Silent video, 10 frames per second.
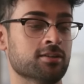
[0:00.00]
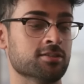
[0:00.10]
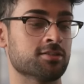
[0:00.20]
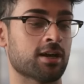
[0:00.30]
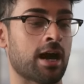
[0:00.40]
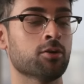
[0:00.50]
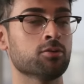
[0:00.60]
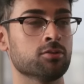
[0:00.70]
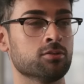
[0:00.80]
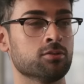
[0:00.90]
Because I
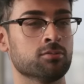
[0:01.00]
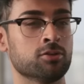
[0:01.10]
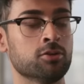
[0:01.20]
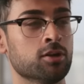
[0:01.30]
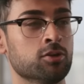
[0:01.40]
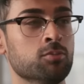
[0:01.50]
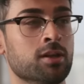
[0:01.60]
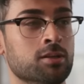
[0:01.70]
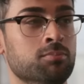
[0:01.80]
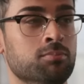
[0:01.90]
know you, you didn't do
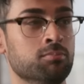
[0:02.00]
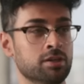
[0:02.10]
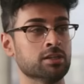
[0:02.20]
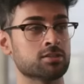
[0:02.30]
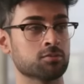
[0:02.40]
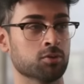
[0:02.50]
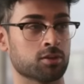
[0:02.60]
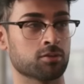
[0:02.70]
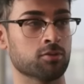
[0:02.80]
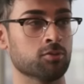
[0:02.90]
many beats
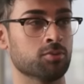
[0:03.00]
with the group.